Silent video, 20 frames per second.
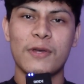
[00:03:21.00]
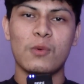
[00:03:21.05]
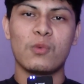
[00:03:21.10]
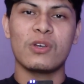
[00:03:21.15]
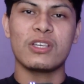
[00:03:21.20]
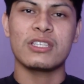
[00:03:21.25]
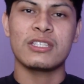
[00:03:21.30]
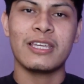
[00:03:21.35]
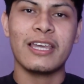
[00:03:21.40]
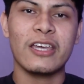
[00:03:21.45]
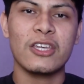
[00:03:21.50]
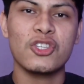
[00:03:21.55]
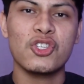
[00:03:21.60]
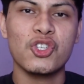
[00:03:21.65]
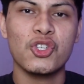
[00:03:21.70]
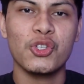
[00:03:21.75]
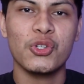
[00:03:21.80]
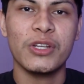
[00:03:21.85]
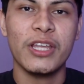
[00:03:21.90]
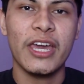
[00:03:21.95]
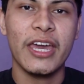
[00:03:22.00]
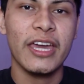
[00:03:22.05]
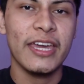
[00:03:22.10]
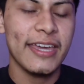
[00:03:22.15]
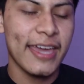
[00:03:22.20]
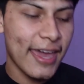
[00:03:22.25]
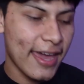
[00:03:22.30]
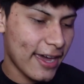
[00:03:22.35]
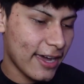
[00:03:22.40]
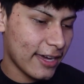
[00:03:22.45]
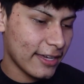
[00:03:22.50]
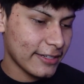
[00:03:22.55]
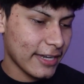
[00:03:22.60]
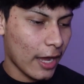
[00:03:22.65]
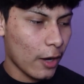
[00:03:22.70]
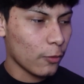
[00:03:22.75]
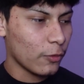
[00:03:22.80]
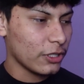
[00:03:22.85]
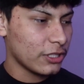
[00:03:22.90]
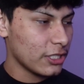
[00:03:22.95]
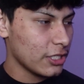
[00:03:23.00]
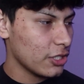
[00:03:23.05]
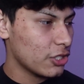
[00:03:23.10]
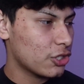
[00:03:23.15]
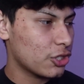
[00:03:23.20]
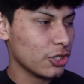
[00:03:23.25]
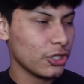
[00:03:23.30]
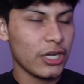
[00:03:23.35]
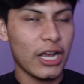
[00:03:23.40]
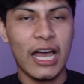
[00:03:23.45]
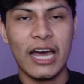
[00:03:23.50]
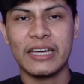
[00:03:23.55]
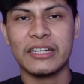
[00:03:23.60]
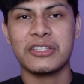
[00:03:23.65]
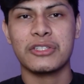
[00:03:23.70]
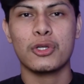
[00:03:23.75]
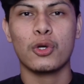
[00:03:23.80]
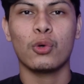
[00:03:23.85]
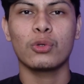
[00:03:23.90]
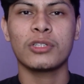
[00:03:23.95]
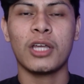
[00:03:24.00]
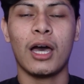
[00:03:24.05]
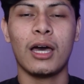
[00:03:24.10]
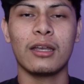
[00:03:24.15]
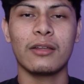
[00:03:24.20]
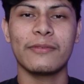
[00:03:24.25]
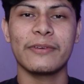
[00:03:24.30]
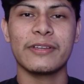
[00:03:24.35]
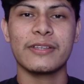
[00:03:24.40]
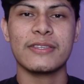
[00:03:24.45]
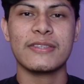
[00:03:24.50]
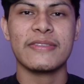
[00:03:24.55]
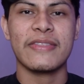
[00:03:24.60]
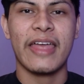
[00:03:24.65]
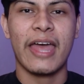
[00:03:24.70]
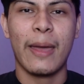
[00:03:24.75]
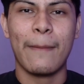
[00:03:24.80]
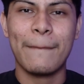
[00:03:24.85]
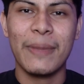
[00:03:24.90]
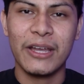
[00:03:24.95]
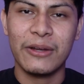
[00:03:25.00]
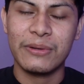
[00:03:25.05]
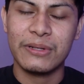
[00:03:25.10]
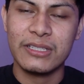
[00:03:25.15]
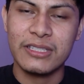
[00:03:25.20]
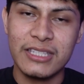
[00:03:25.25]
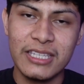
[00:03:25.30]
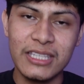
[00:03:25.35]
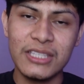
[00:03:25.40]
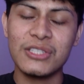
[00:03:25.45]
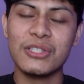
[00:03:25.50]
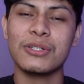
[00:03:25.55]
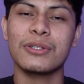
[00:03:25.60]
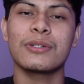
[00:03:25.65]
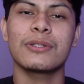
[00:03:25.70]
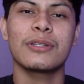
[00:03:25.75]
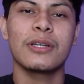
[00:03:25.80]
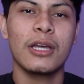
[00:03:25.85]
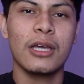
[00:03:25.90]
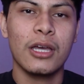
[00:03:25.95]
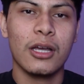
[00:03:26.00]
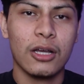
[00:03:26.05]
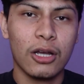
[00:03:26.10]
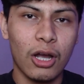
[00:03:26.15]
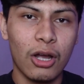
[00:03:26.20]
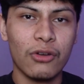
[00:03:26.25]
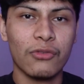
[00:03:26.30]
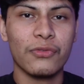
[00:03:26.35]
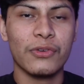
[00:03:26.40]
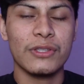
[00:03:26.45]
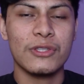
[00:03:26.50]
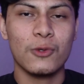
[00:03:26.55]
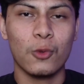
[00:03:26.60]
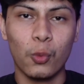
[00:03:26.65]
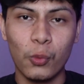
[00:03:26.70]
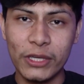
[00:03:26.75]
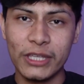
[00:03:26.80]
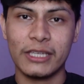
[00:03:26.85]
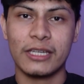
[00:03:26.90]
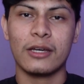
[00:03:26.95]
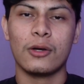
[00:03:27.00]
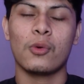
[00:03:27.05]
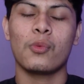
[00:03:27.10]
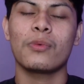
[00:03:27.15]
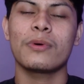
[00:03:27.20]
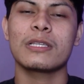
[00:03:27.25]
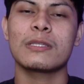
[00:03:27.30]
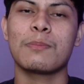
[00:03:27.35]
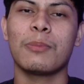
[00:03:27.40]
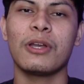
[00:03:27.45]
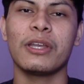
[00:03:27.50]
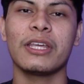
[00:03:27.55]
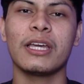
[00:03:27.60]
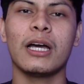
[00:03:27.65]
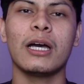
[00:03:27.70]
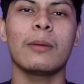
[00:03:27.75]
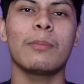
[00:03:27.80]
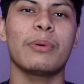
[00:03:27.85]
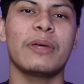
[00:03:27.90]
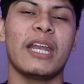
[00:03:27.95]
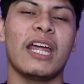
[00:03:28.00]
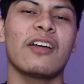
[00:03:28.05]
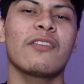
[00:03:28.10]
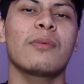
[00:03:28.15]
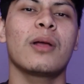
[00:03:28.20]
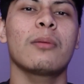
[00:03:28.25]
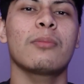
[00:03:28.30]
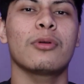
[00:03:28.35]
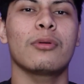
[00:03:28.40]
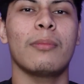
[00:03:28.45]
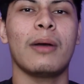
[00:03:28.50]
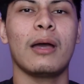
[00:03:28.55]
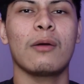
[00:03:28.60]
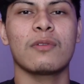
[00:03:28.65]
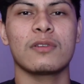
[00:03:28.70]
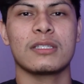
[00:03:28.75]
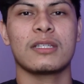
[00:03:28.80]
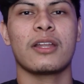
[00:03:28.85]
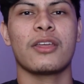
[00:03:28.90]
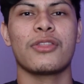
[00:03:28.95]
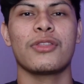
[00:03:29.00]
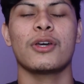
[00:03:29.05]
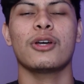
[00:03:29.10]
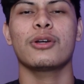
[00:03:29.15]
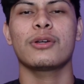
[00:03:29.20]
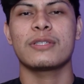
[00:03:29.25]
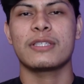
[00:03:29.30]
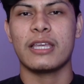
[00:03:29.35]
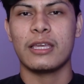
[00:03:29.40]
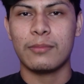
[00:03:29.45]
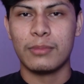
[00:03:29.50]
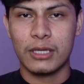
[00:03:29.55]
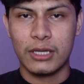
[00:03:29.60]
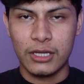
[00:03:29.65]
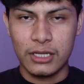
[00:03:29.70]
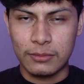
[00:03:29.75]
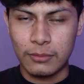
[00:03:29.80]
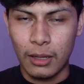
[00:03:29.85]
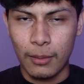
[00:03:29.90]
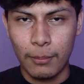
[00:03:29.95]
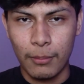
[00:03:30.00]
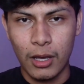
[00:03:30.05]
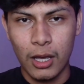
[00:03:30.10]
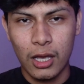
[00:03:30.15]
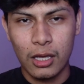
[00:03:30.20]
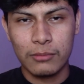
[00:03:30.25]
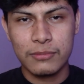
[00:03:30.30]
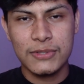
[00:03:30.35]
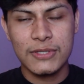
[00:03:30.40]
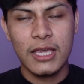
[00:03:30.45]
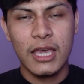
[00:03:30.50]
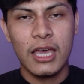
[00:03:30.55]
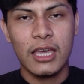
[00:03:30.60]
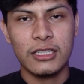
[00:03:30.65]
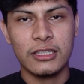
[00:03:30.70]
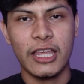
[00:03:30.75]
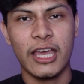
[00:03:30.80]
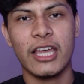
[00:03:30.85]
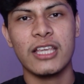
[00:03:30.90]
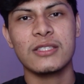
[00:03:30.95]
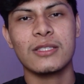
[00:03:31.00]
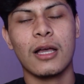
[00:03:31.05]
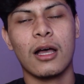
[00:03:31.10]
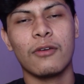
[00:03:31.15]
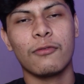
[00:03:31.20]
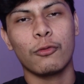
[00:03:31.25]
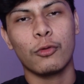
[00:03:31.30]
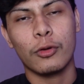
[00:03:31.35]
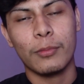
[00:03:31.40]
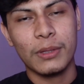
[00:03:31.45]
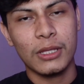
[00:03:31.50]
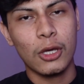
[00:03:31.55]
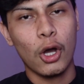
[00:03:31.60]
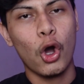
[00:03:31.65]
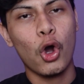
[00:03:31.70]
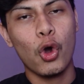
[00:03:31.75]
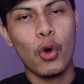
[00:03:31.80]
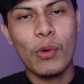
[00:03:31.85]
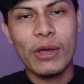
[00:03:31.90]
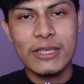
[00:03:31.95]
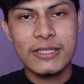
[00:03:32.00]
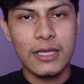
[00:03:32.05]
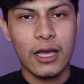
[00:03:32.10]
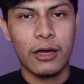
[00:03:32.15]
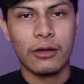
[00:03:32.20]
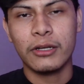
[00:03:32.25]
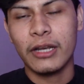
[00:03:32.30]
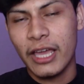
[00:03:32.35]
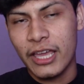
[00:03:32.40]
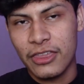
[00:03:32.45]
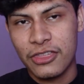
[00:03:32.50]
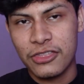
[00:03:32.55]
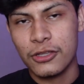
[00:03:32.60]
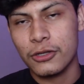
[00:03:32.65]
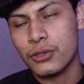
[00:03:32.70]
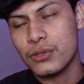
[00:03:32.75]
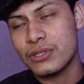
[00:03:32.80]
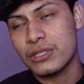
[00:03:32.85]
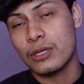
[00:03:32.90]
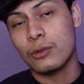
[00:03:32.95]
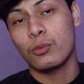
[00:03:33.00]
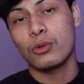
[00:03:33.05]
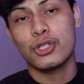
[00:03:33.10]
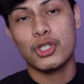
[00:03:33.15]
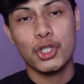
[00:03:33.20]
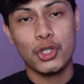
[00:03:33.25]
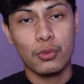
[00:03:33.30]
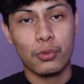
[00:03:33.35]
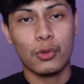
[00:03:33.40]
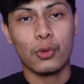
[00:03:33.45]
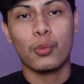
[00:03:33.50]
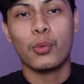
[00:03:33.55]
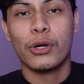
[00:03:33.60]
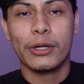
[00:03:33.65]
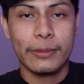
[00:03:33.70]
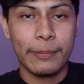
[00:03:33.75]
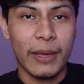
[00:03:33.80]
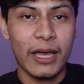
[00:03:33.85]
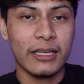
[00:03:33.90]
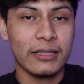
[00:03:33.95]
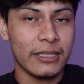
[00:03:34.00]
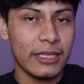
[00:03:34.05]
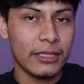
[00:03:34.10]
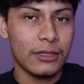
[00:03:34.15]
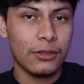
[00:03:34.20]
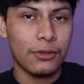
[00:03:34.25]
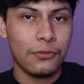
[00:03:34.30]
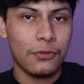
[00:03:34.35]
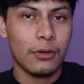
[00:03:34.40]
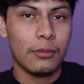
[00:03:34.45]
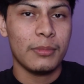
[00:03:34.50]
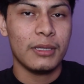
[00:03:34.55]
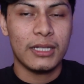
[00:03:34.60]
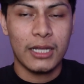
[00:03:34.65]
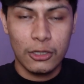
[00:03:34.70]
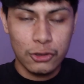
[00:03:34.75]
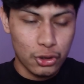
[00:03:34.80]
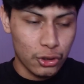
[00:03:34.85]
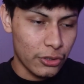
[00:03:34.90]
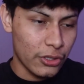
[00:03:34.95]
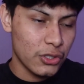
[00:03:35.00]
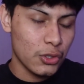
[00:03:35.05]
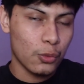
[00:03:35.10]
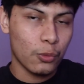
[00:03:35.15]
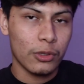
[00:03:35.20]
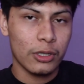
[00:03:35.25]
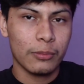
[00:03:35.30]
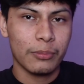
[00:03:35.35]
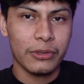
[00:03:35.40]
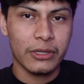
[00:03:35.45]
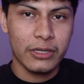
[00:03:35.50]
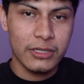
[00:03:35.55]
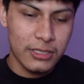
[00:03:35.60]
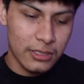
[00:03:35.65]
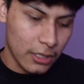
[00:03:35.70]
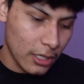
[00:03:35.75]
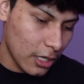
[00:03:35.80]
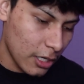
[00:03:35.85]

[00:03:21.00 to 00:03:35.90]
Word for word: it was yesterday and our teacher had told all of us that parent teacher conference week was pulling up. And I remember mine was on a Thursday because my mom's days off would be always on a Thursday when she would work back then. You feel me? Now she doesn't work because